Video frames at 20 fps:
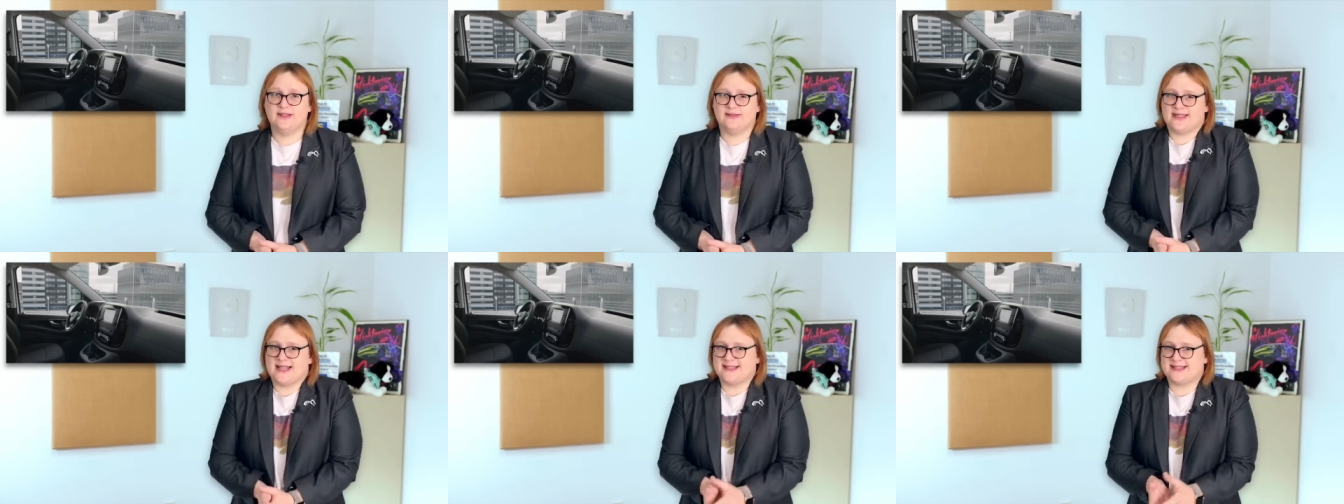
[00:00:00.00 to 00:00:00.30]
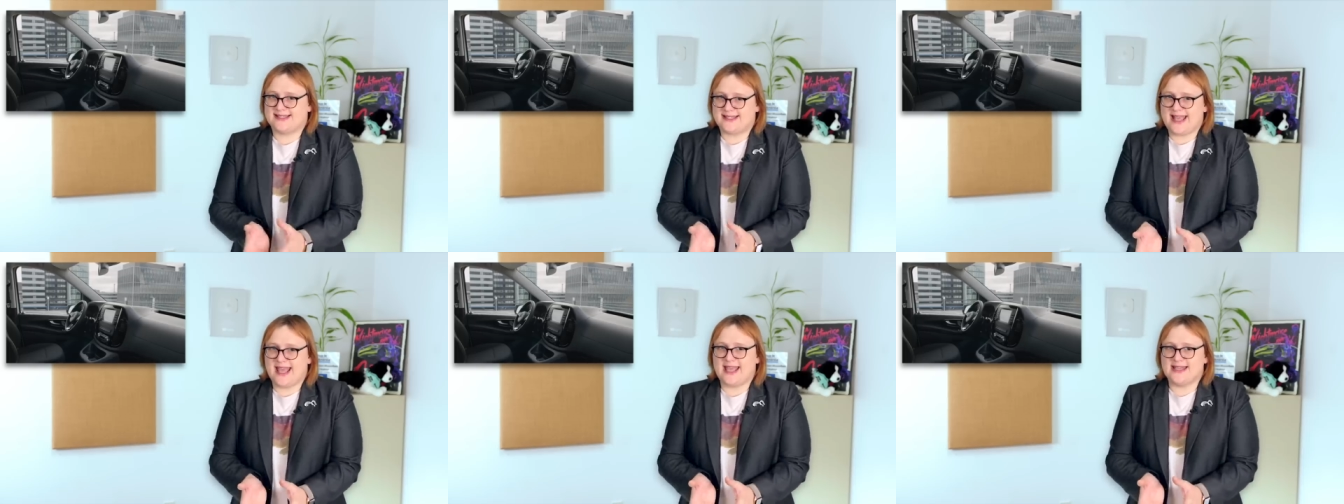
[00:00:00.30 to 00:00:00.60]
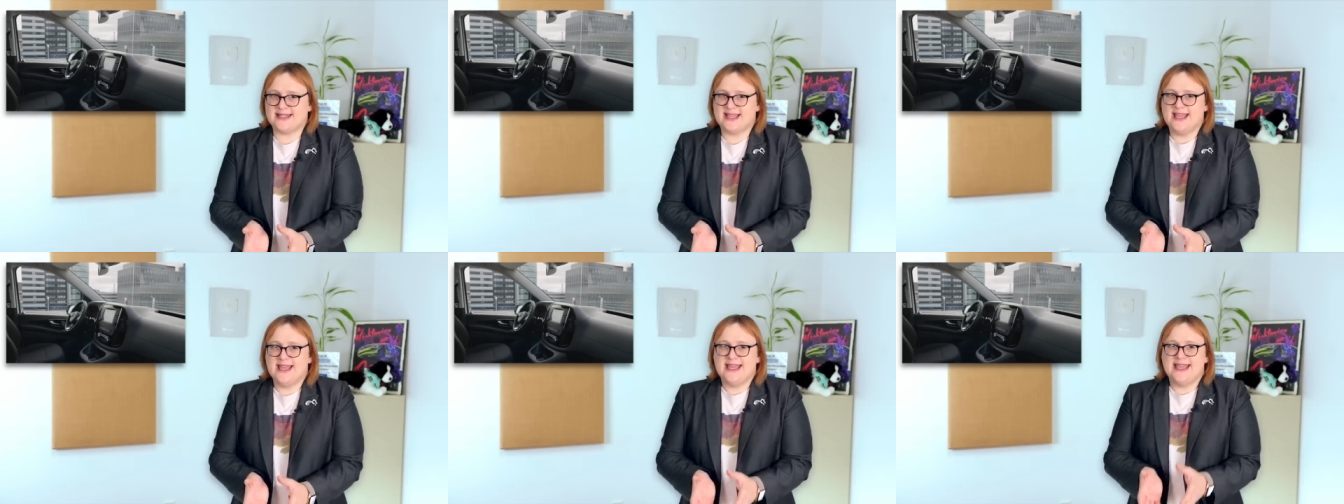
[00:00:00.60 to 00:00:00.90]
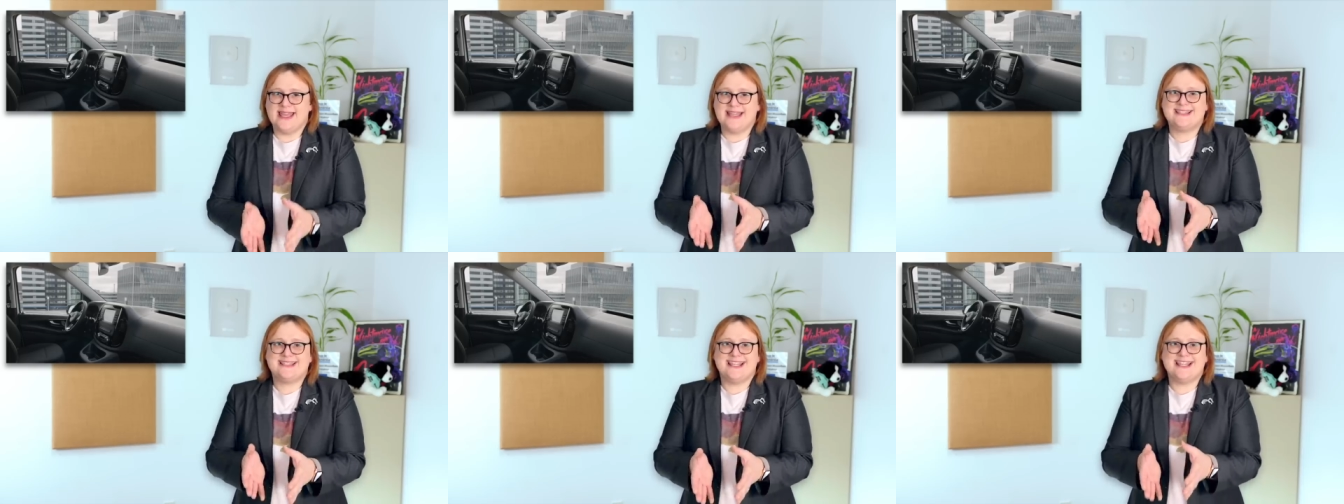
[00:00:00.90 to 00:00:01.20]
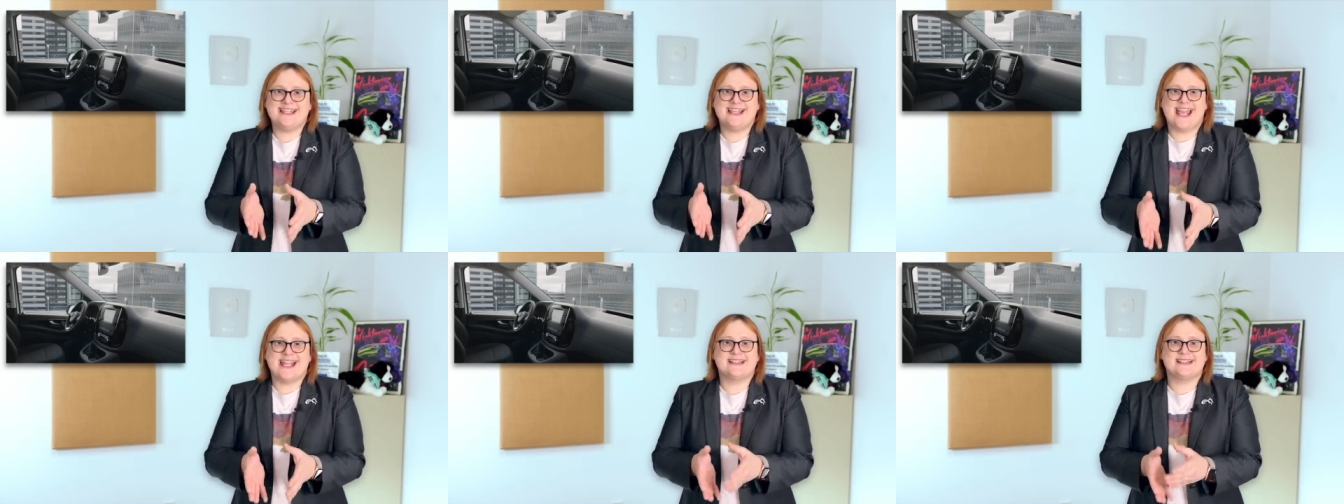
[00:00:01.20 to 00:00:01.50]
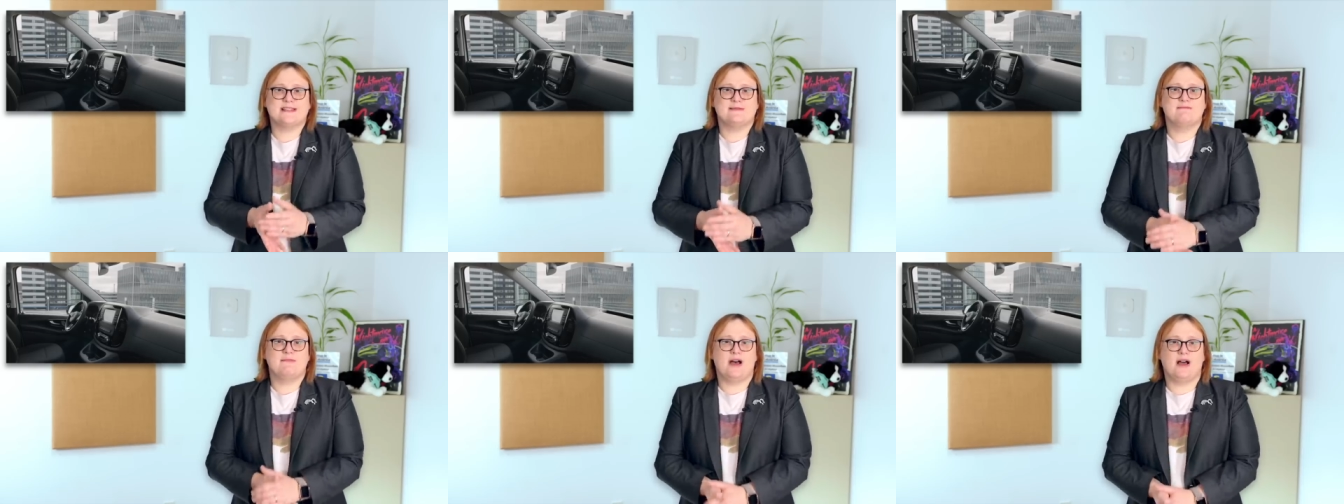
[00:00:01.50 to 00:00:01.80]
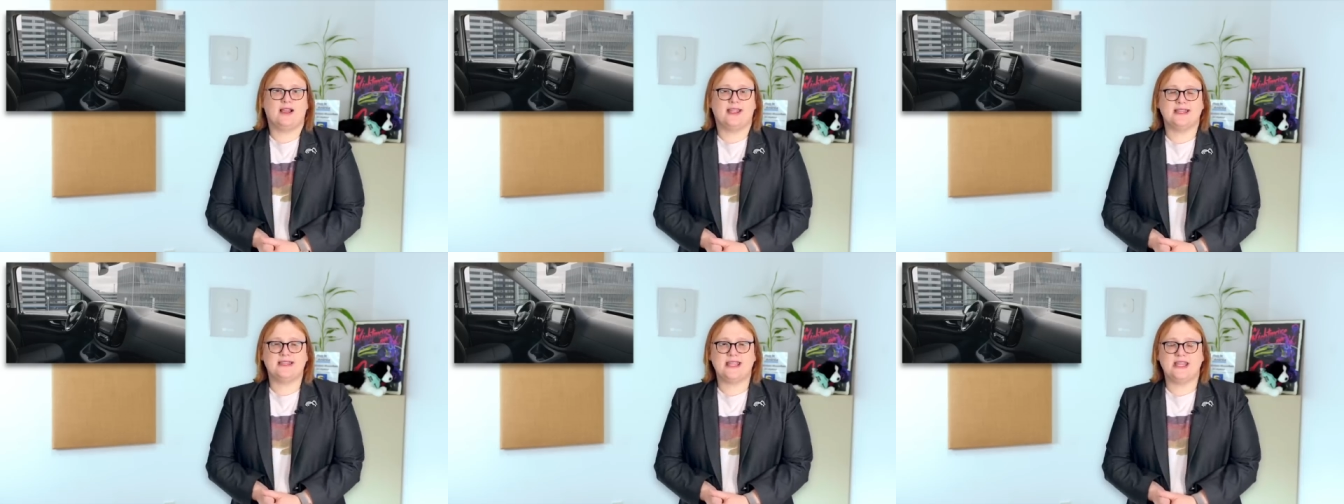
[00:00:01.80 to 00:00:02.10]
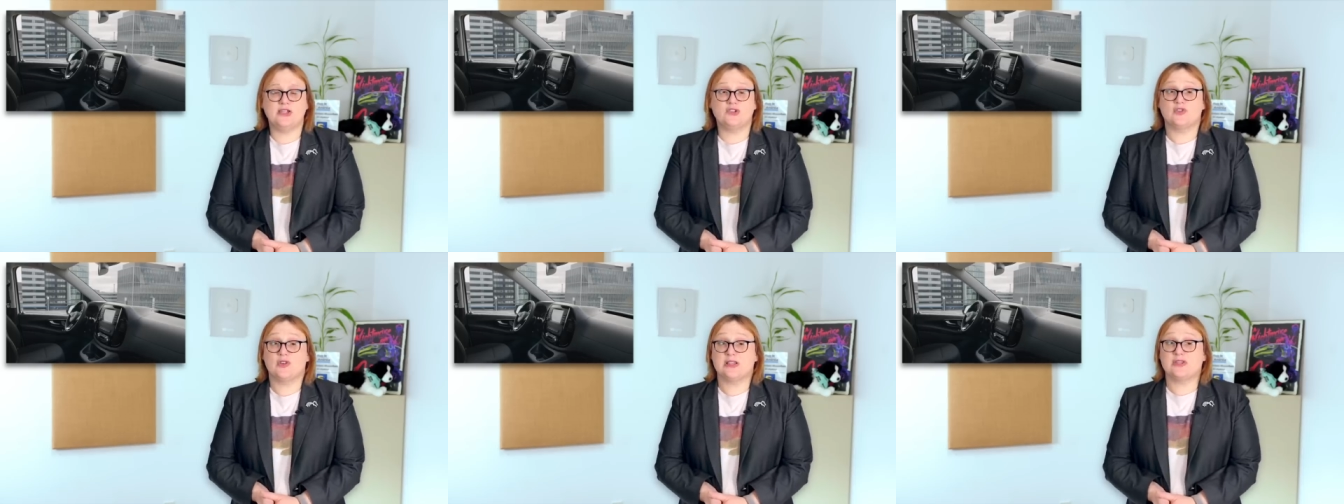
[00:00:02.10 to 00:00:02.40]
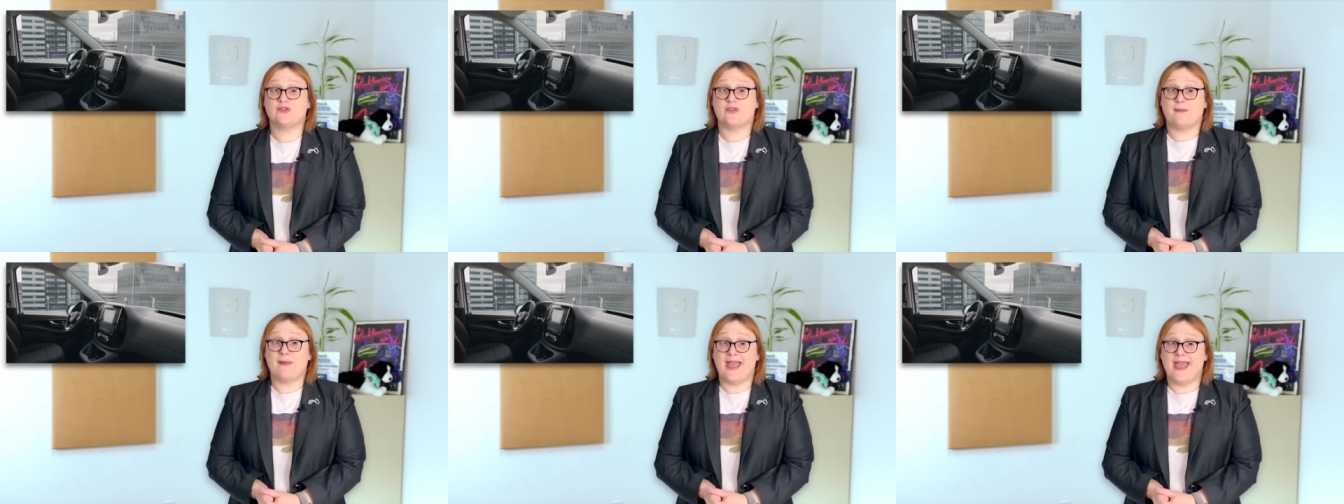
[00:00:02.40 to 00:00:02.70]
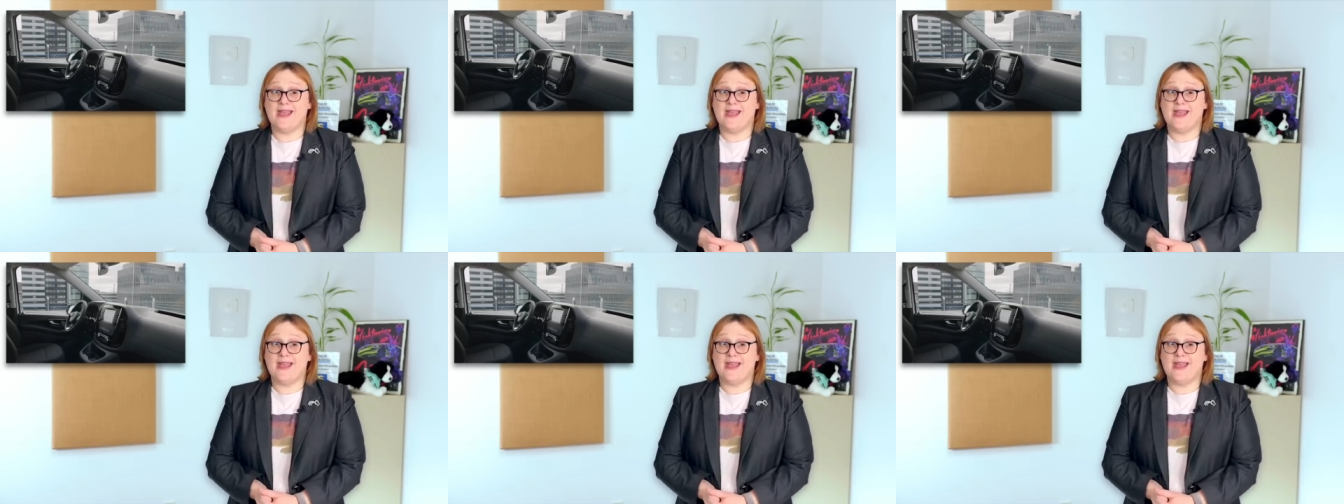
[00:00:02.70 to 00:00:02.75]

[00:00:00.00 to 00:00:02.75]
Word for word: That said, it did get some market interest from